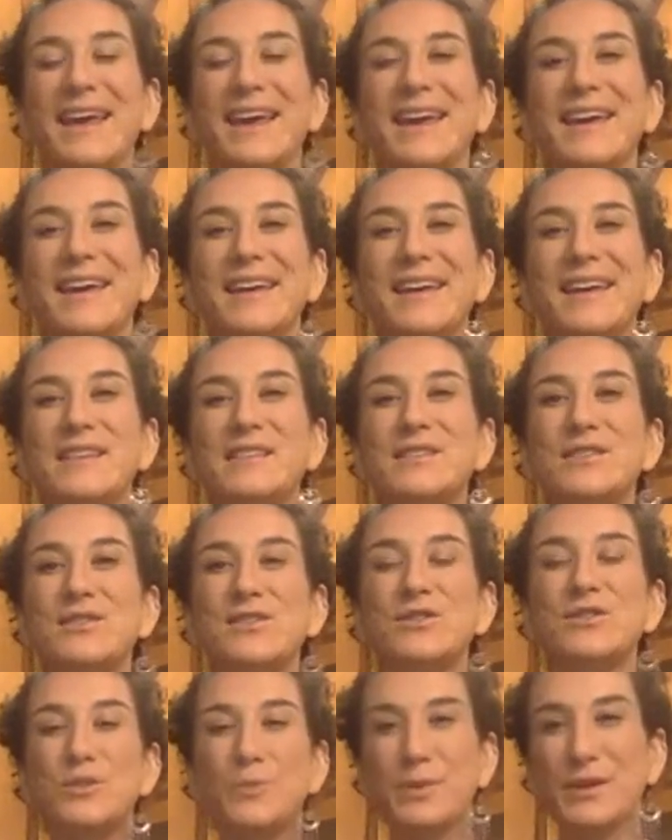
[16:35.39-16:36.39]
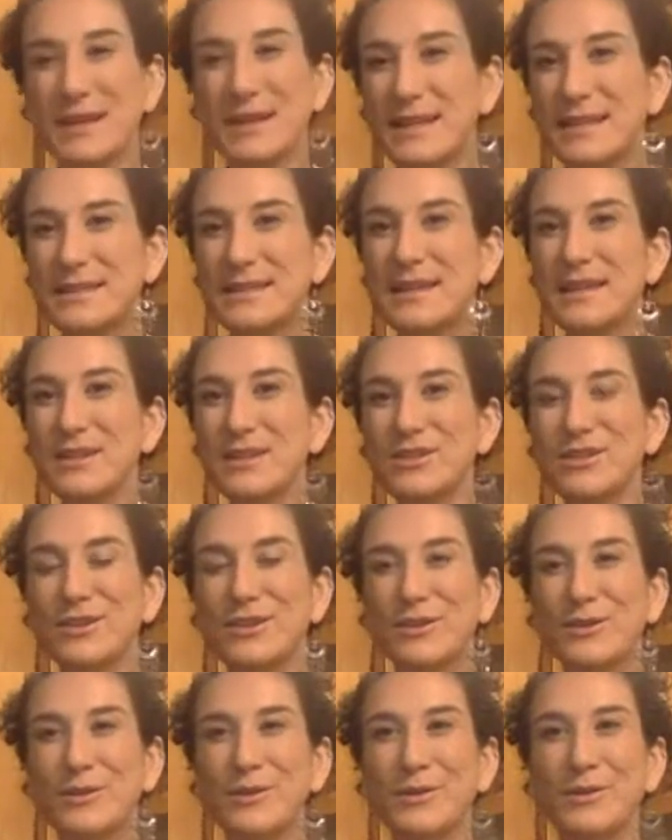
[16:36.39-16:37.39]
It is super easy
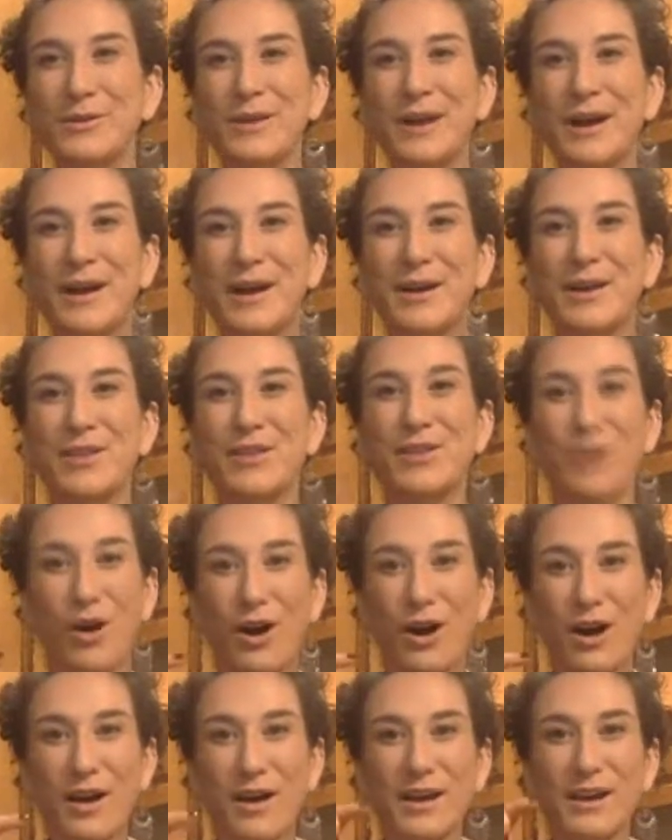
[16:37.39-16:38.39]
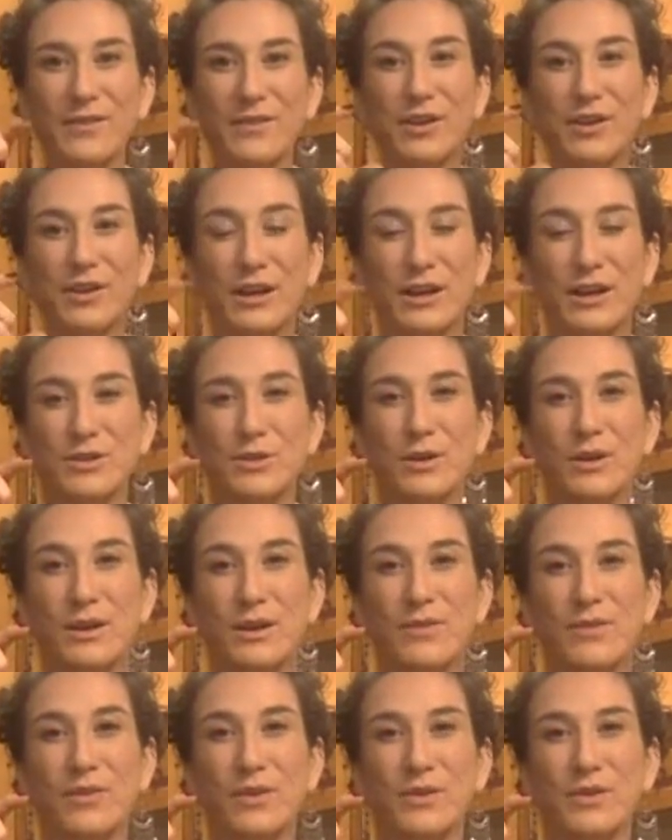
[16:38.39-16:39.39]
to uh, thaw. If you're going to do it
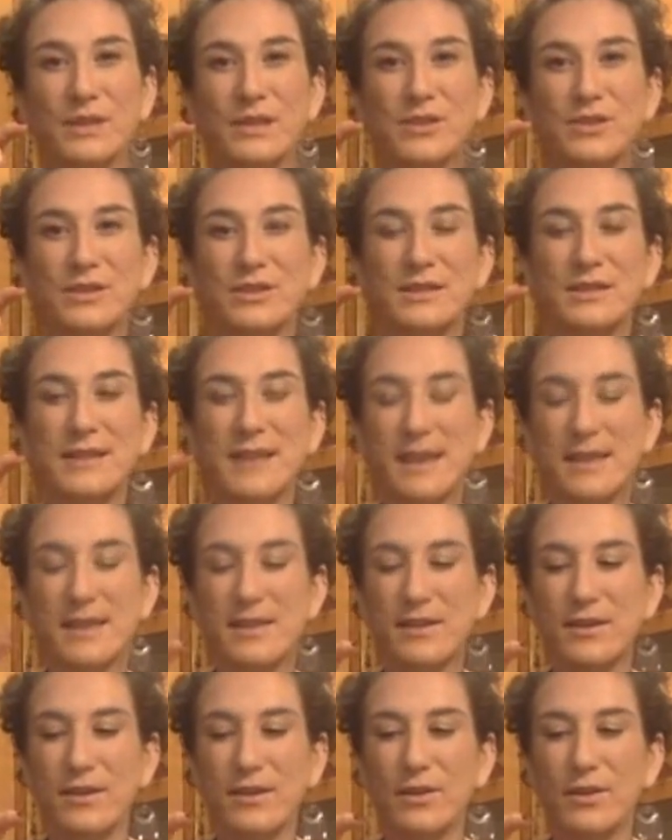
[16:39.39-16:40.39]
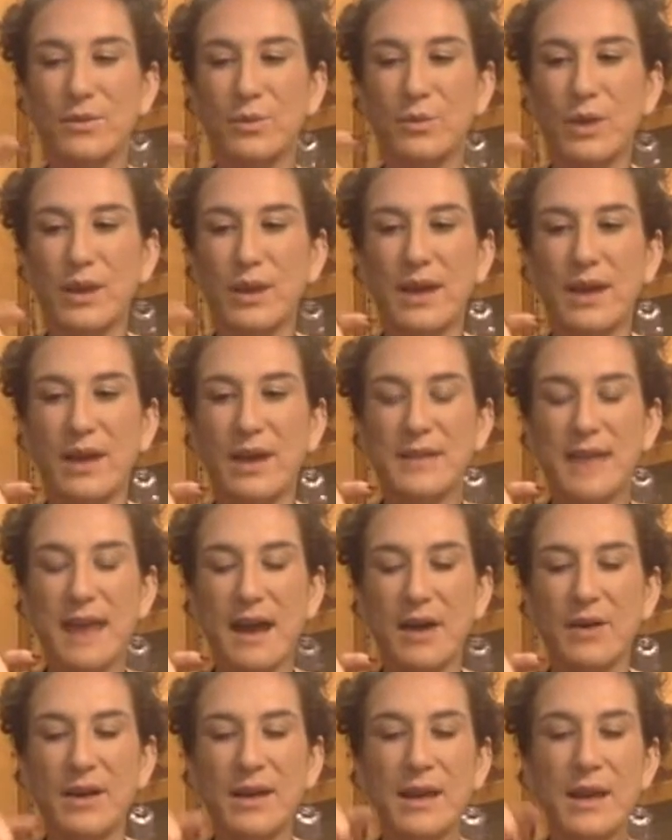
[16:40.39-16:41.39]
frozen, just take the one ounce
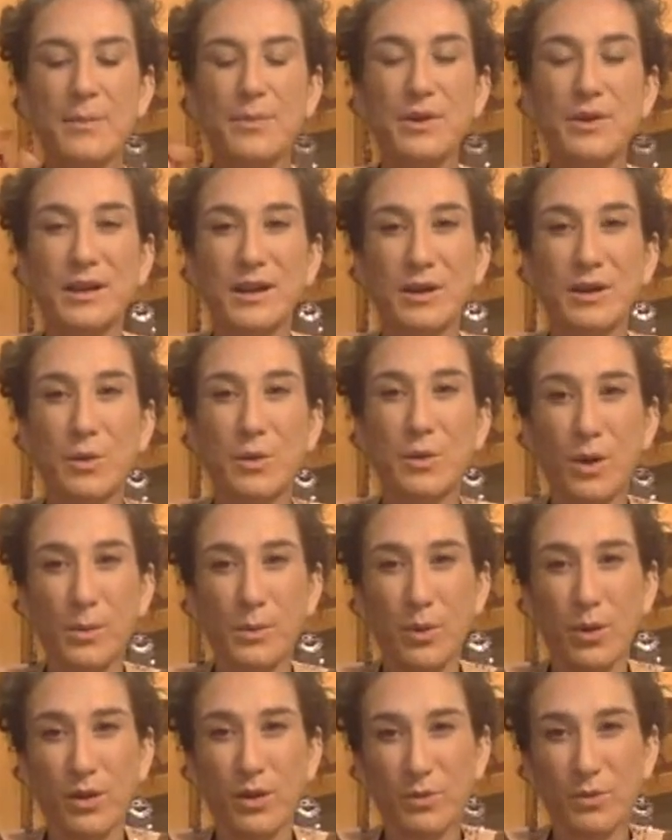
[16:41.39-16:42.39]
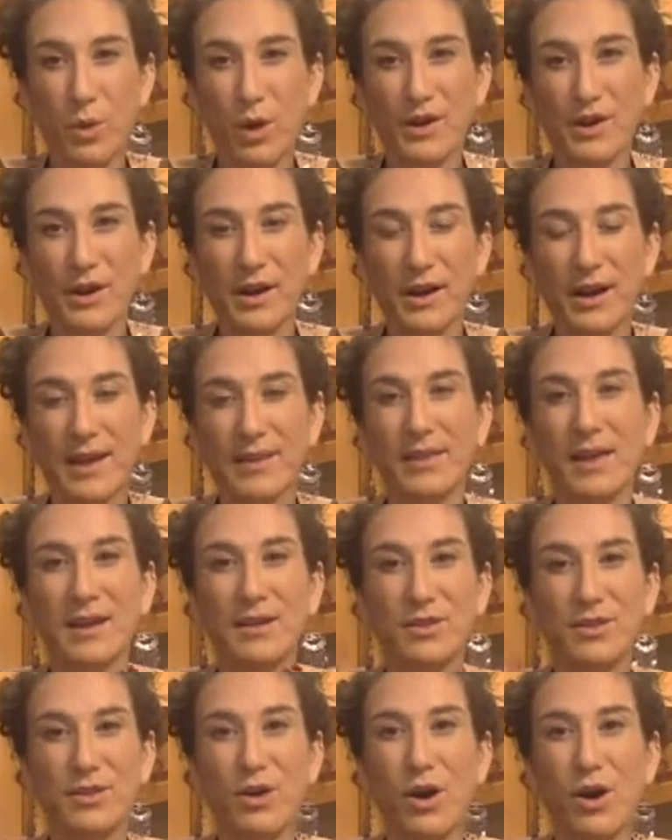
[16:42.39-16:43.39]
out, put it in a warm bowl of water and let
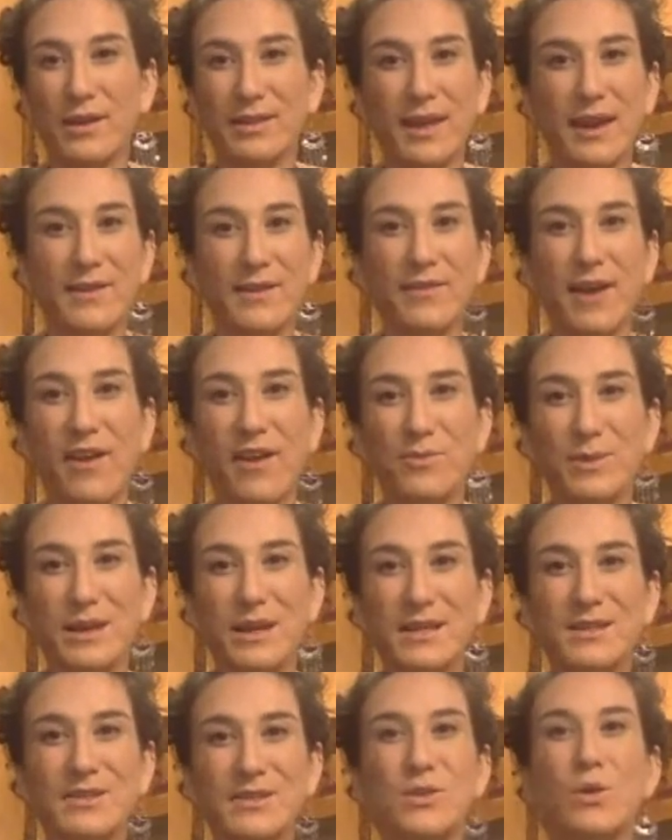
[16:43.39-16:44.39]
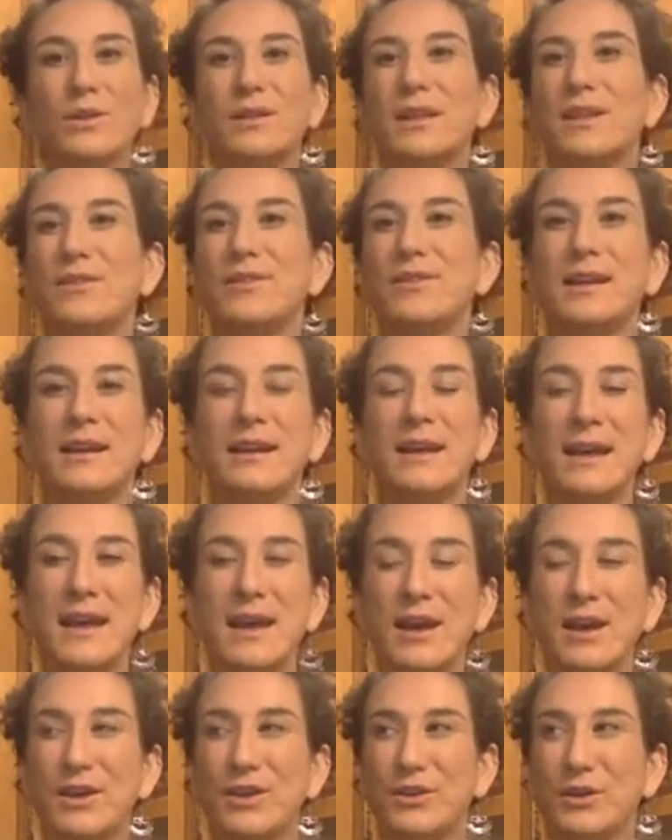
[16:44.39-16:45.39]
it thaw in like five minutes. Don't leave it,
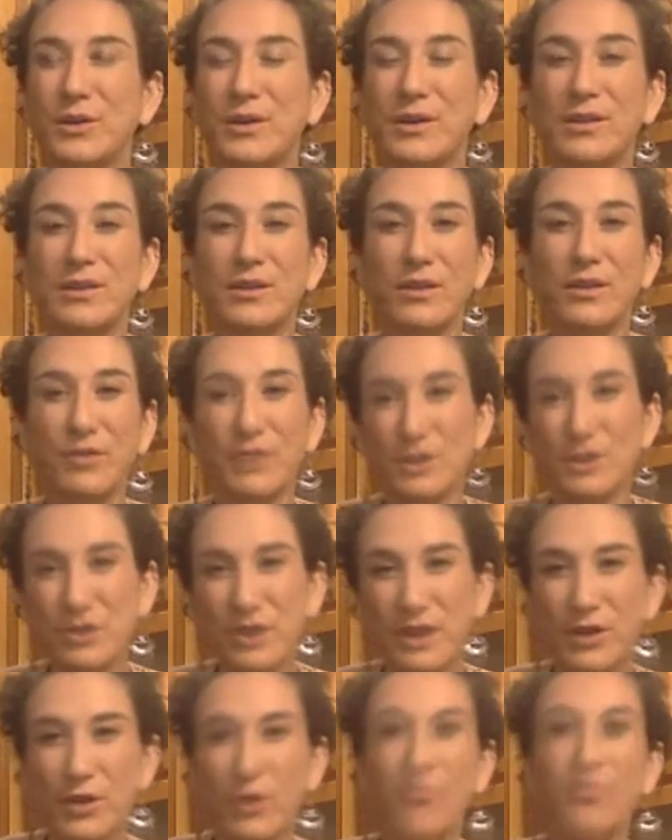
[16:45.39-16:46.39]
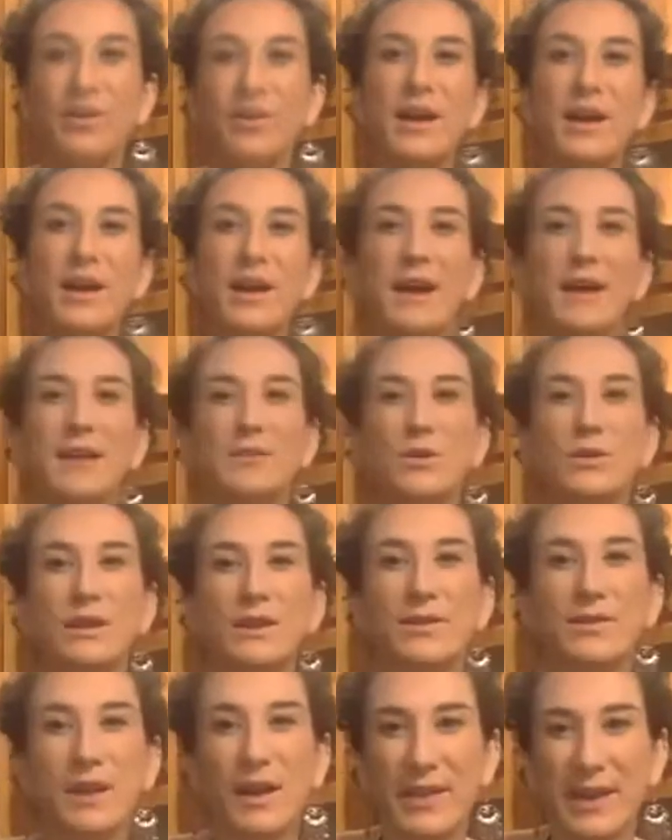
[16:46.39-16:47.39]
you know, in the refrigerator overnight. Don't
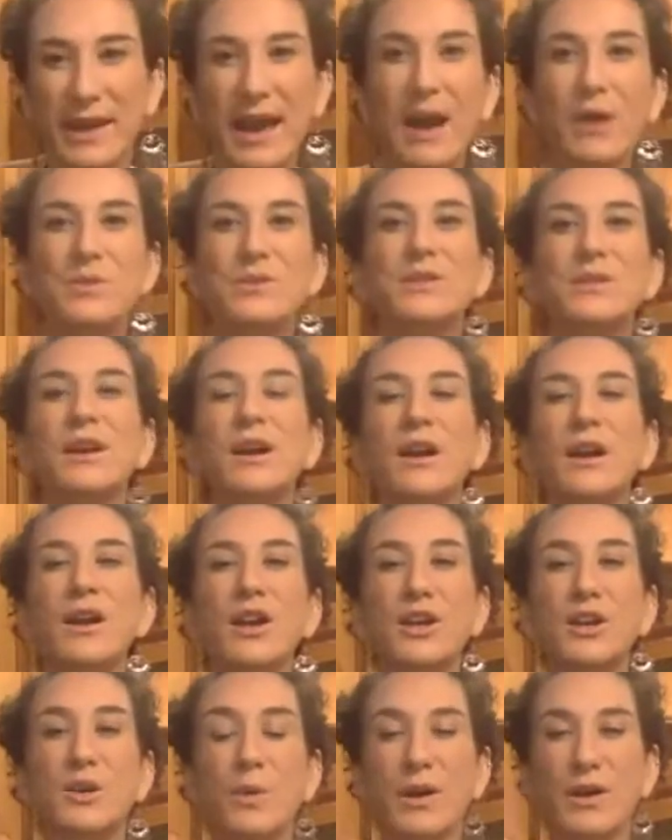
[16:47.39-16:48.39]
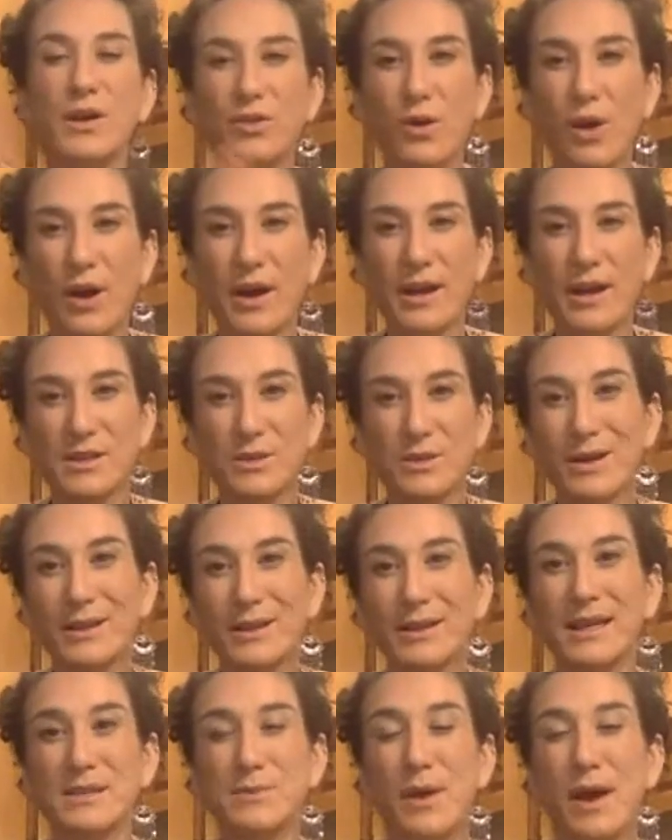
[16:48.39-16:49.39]
leave it on the counter. You want to thaw it as
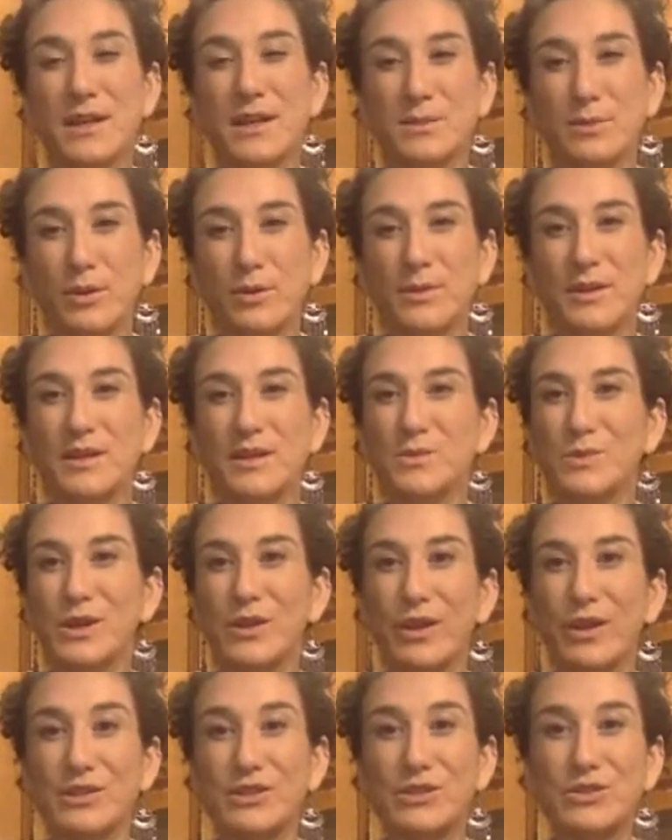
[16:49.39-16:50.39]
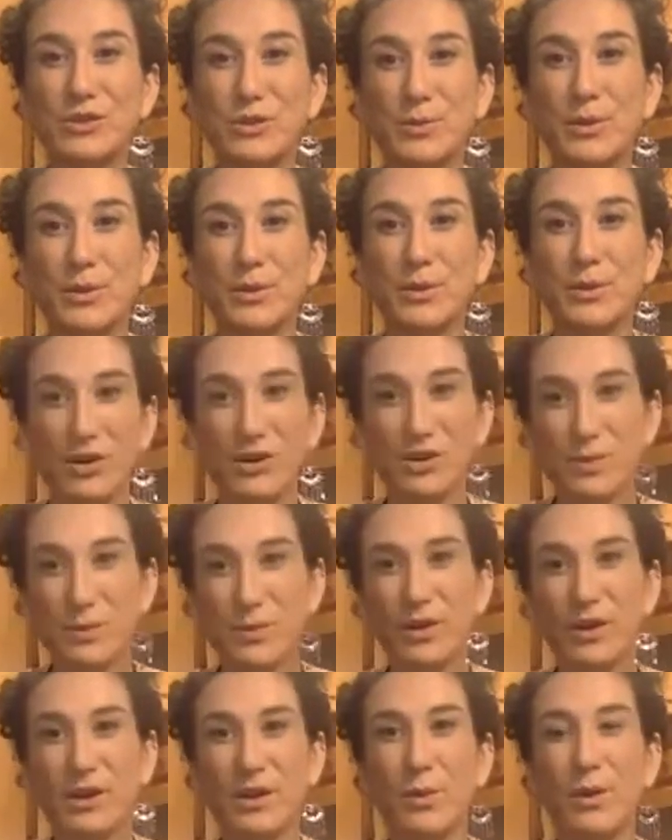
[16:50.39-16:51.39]
quickly as possible because wheatgrass is super
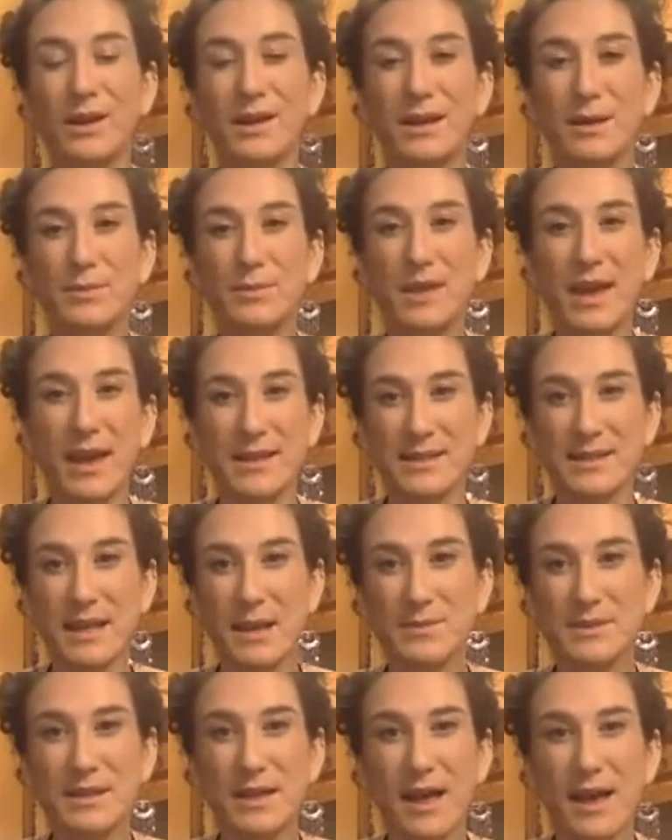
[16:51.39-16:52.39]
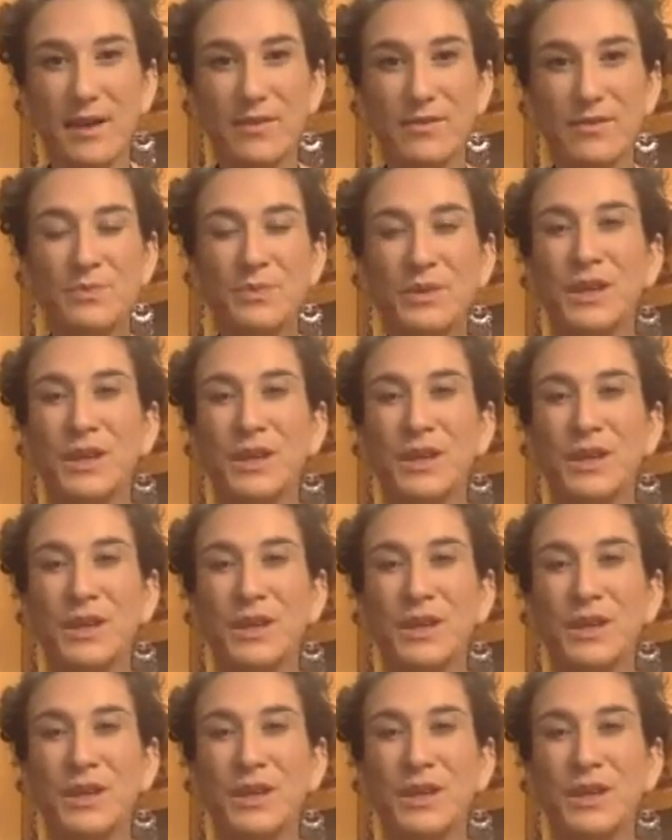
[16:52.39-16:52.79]
perishable and you want to keep the enzymes alive.